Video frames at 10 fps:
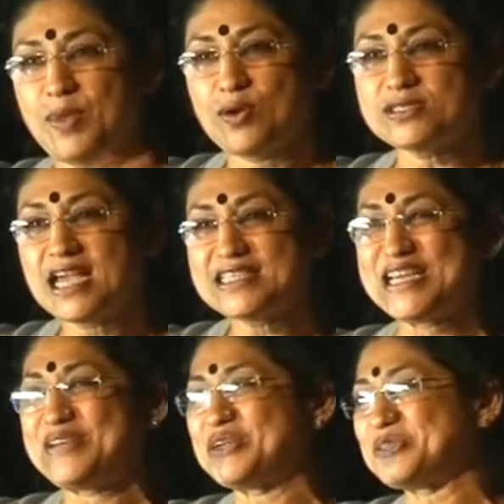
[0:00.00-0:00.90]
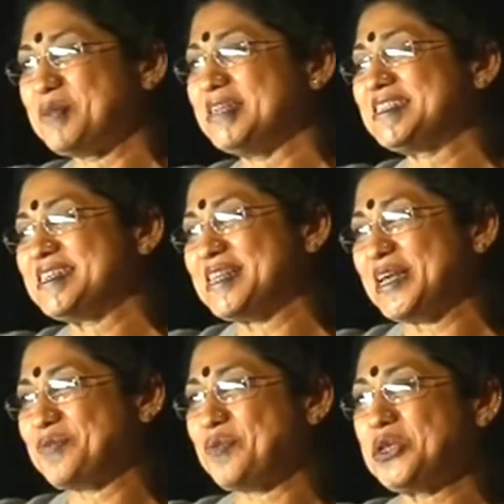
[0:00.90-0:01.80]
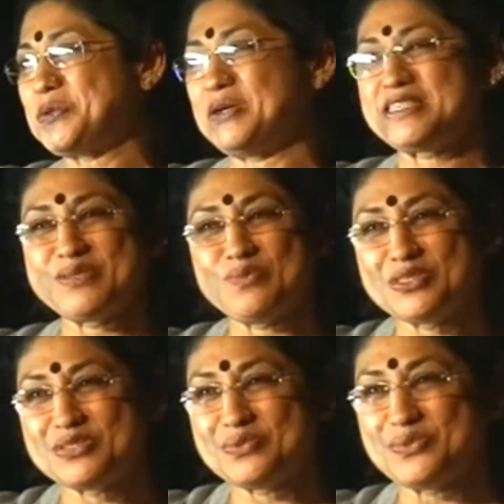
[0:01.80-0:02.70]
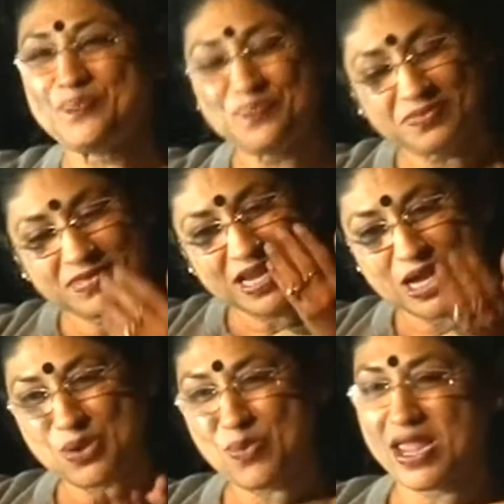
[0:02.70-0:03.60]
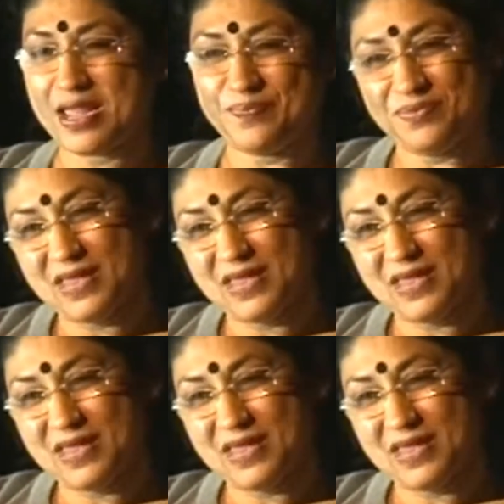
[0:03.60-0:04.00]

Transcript: because as it was mentioned, that what a person wants to convey.